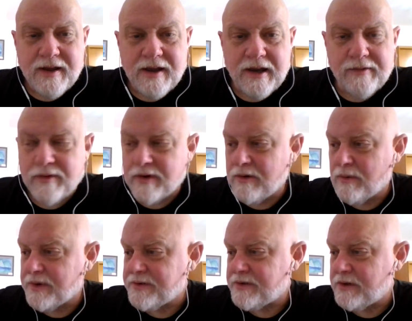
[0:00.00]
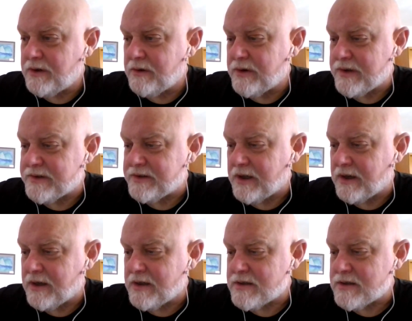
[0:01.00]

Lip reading: everyone who wants to do it has done it.